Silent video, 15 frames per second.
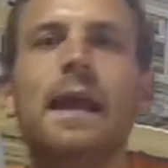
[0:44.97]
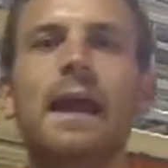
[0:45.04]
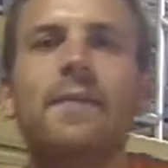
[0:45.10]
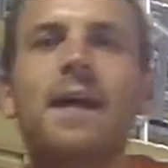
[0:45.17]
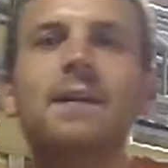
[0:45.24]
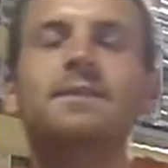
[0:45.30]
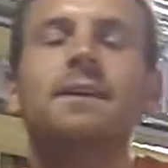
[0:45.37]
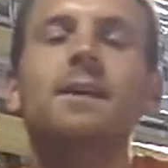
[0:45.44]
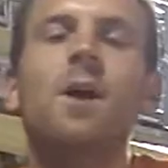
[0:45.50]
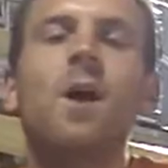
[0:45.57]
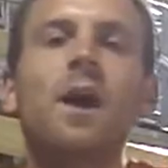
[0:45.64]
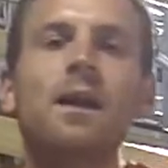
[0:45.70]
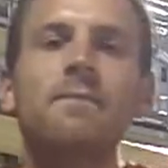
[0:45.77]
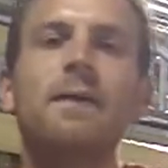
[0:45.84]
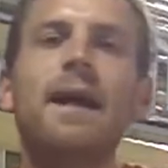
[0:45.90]
and that's gonna
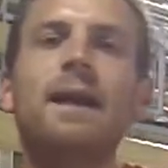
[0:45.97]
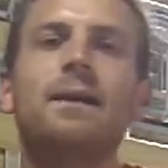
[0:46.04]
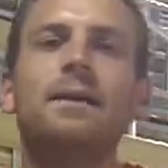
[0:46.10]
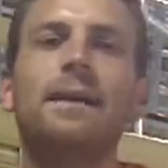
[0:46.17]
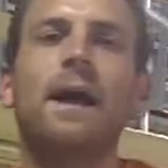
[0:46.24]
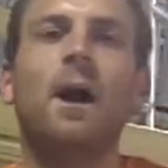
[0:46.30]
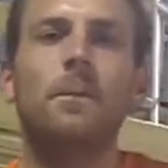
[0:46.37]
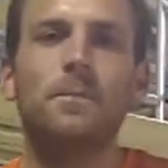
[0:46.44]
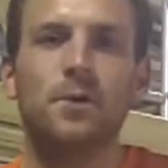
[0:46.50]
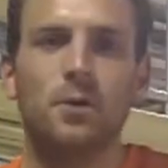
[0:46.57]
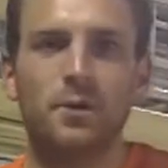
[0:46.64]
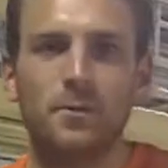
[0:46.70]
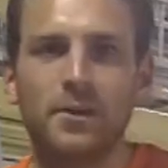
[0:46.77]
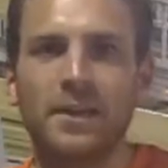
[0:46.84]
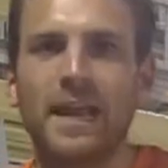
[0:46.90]
automatically help your
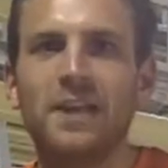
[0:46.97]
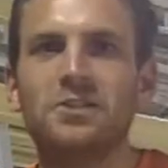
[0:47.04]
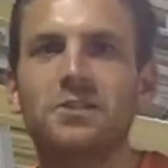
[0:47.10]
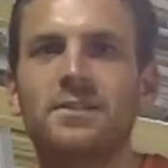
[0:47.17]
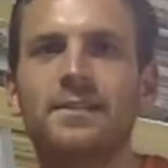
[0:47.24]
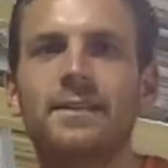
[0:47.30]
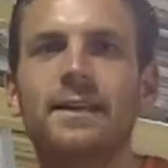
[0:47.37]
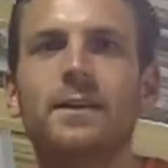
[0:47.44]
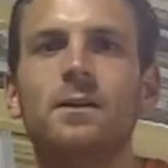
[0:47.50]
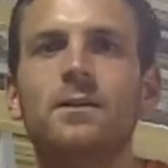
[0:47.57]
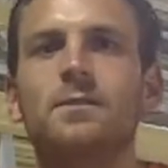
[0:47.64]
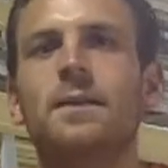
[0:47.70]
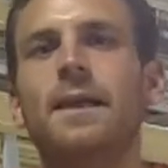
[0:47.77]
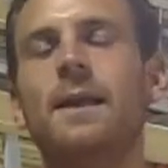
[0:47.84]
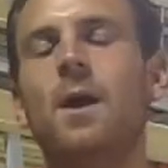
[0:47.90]
communication
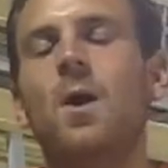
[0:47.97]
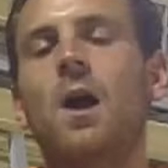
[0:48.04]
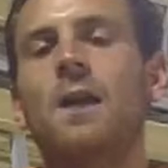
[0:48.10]
skills and